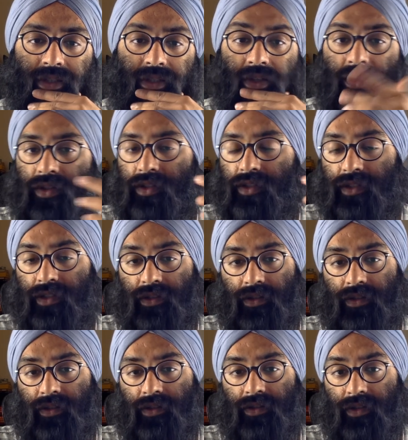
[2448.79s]

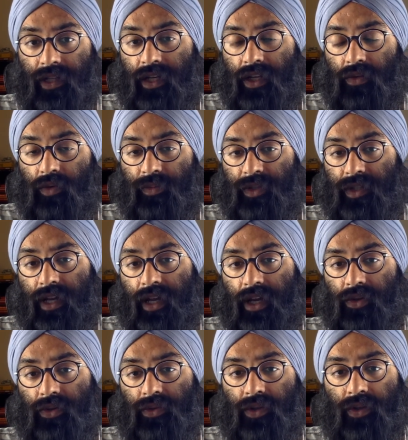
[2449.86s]
93%
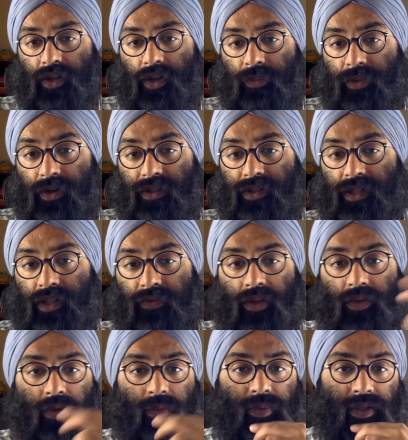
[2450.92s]
accuracy on their part,
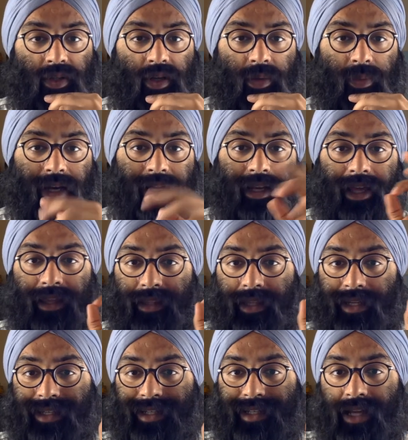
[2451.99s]
73% on mine, and
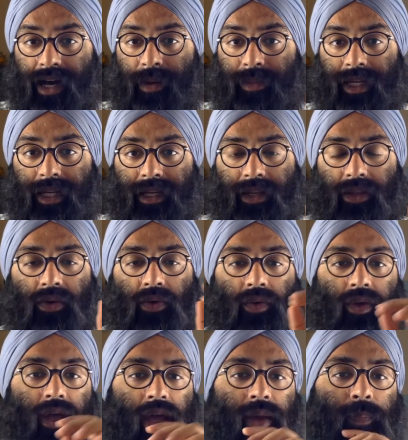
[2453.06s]
they dominated the
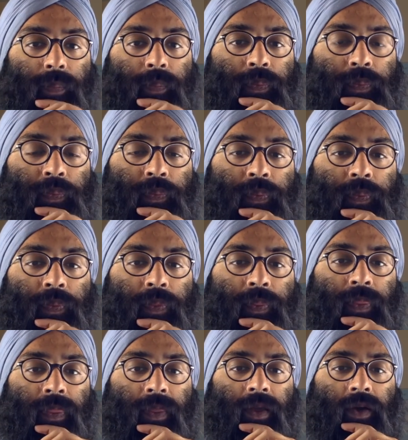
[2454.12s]
whole game.
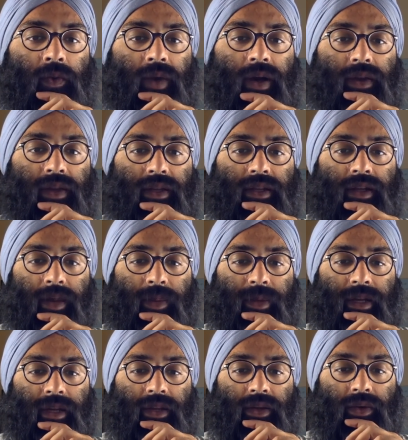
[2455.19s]
Wow, they
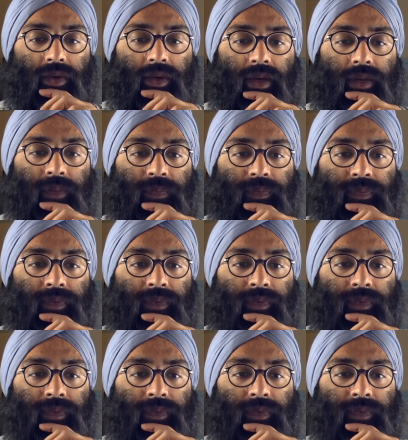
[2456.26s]
dominated the whole game.